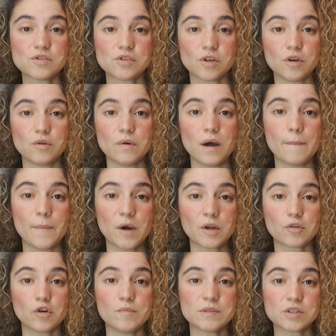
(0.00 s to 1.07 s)
so
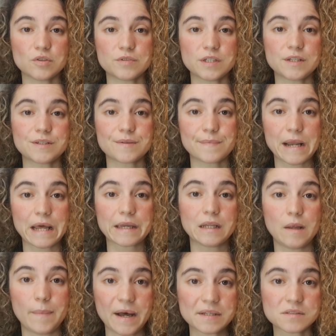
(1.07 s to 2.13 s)
microbe-associated
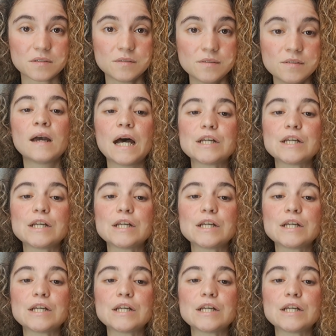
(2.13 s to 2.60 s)
molecular patterns,